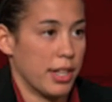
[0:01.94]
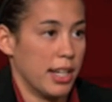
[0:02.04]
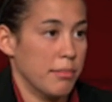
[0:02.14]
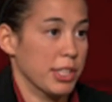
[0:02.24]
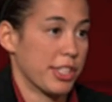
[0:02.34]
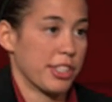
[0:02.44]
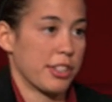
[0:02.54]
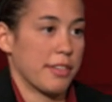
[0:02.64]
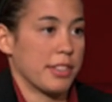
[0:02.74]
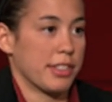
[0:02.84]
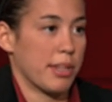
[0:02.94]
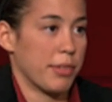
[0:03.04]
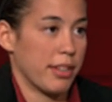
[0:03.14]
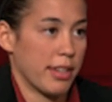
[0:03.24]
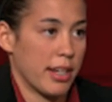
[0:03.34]
Military service is
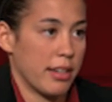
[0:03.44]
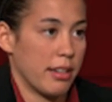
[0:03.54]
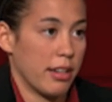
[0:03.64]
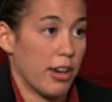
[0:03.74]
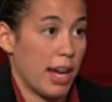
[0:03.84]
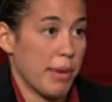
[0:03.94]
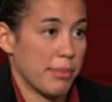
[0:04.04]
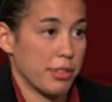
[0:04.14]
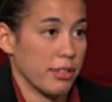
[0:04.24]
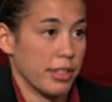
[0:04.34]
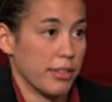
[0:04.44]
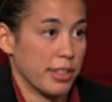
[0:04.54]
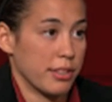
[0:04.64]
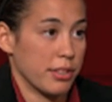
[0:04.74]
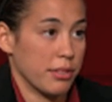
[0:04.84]
something that you know, I'm absolutely
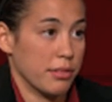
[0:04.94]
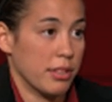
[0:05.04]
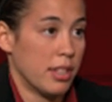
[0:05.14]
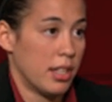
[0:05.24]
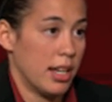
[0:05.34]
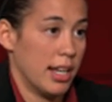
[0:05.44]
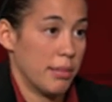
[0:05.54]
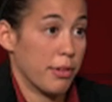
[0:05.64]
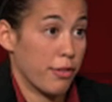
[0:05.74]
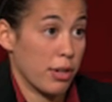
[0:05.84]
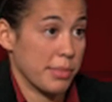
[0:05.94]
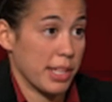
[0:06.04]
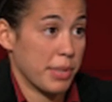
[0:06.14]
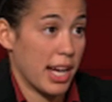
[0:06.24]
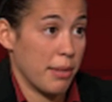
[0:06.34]
going to uh, perform
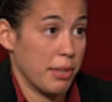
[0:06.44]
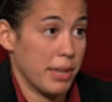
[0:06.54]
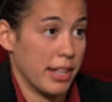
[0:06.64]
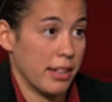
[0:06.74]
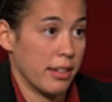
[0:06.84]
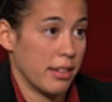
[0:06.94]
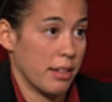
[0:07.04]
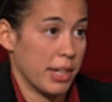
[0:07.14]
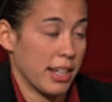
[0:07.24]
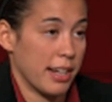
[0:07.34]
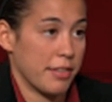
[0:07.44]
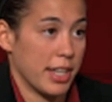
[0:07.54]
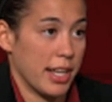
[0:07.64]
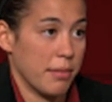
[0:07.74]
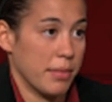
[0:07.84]
sometime in my in my
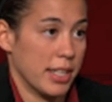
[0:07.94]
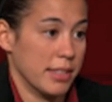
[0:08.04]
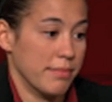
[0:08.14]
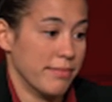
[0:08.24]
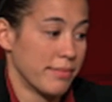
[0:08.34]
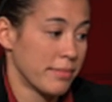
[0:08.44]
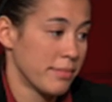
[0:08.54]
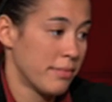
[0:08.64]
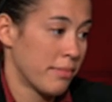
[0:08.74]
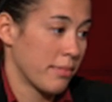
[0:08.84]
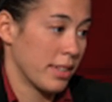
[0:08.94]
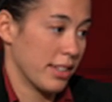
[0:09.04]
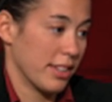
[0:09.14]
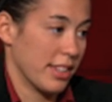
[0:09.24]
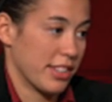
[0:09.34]
lifetime. Um, you
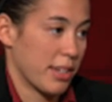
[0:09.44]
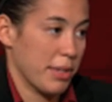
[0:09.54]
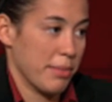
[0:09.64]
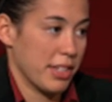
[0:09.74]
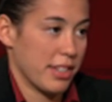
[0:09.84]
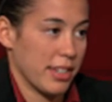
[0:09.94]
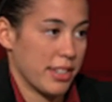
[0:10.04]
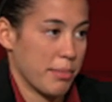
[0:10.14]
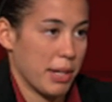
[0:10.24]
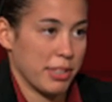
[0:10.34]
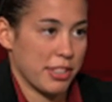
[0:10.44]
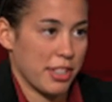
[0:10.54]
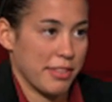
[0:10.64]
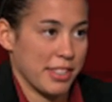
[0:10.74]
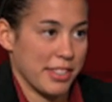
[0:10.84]
know, this commitment to, to, public
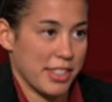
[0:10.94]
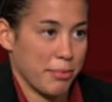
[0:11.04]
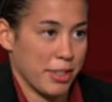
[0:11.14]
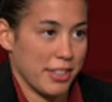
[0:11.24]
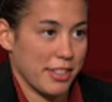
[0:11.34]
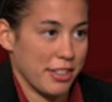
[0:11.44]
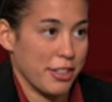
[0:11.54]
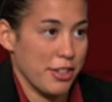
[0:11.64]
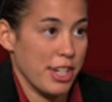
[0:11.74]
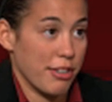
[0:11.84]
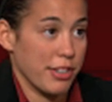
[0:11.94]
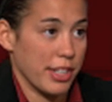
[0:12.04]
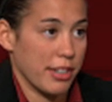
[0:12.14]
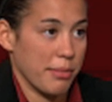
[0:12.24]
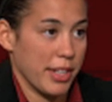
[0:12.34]
service is something that's near and
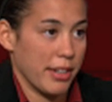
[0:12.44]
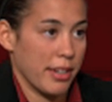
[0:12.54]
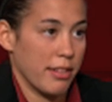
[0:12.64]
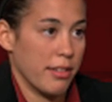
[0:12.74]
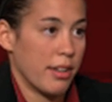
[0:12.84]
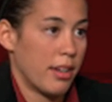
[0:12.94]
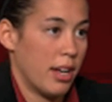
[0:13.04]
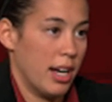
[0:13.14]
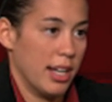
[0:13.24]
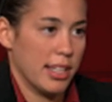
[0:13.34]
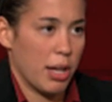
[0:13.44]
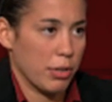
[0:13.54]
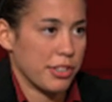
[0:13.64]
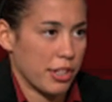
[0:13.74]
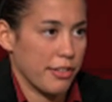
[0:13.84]
dear to me, and uh, I
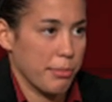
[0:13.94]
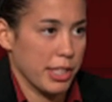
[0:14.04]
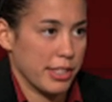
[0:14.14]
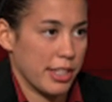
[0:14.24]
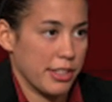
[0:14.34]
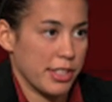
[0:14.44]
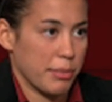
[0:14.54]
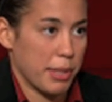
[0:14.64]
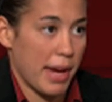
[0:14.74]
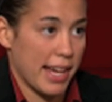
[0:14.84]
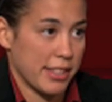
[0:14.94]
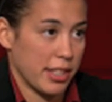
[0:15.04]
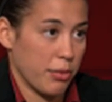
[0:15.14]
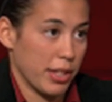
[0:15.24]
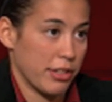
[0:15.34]
will serve in the military in some
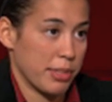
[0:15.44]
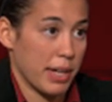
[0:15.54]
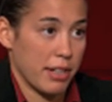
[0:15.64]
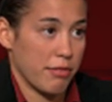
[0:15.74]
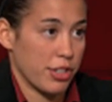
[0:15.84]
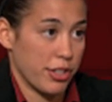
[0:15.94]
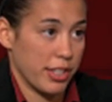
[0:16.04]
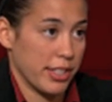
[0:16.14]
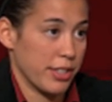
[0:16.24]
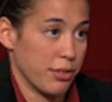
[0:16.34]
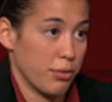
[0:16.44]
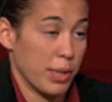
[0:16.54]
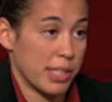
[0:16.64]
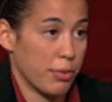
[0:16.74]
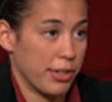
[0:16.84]
capacity, whether it's by returning to
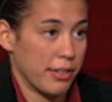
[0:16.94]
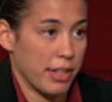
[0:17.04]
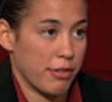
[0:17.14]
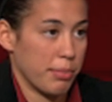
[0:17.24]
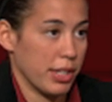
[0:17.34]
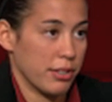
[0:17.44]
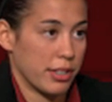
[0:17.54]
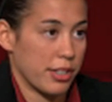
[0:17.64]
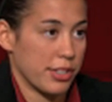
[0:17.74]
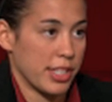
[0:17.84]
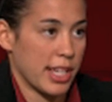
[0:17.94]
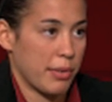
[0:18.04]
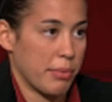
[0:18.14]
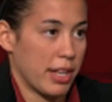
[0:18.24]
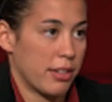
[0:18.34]
West Point if repeal occurs in a
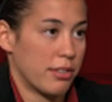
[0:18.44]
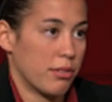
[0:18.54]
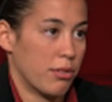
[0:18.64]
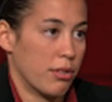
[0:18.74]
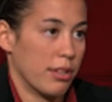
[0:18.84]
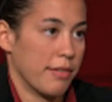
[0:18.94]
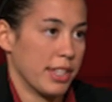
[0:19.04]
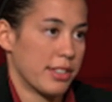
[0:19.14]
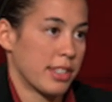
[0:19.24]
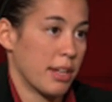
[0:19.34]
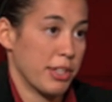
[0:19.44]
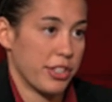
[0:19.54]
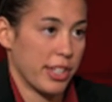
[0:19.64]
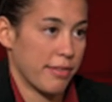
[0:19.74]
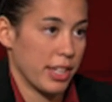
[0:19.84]
timely manner, or if it's
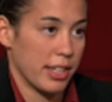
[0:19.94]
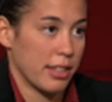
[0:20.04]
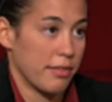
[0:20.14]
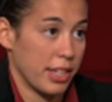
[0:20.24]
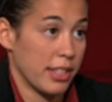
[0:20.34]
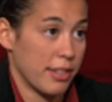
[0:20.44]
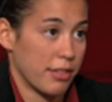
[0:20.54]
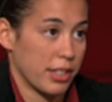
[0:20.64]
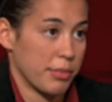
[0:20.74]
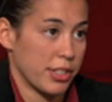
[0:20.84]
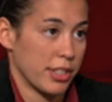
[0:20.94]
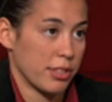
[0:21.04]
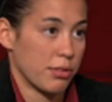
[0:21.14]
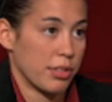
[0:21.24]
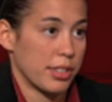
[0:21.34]
commissioning via via a different commissioning
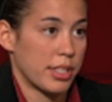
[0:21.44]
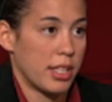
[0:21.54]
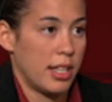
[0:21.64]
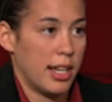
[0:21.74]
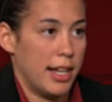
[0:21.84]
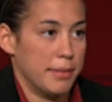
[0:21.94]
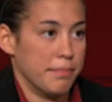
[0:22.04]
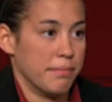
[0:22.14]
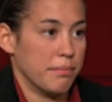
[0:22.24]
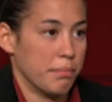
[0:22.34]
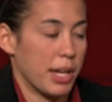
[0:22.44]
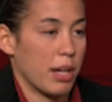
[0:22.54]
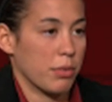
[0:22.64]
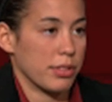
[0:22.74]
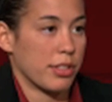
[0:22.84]
source. Um, but I
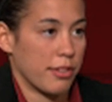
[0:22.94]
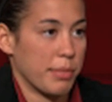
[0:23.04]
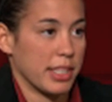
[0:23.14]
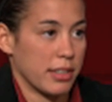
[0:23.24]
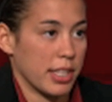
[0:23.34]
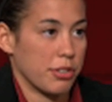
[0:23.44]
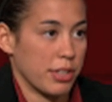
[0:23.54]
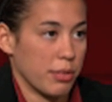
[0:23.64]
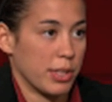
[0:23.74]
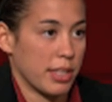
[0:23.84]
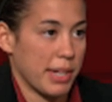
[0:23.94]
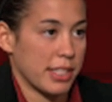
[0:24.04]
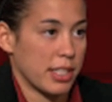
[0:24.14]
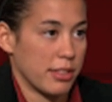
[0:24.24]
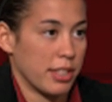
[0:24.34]
will serve my country in one
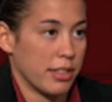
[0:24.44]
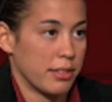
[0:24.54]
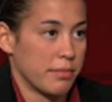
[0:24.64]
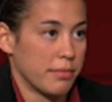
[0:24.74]
capacity or another.